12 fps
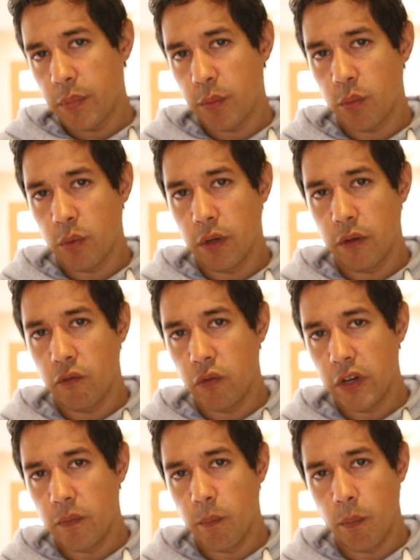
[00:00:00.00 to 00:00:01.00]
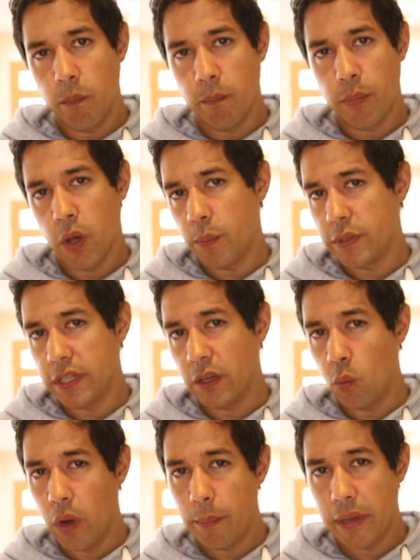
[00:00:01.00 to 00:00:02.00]
people were
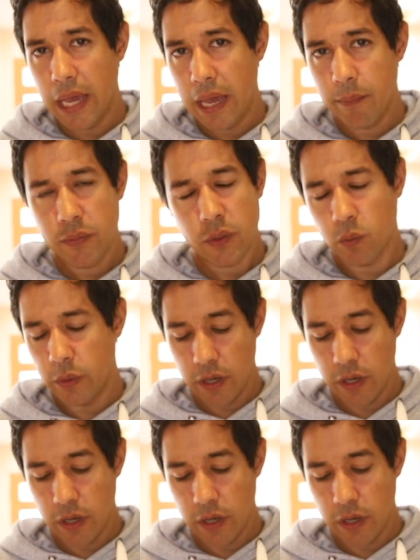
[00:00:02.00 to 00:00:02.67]
repurposing webcams.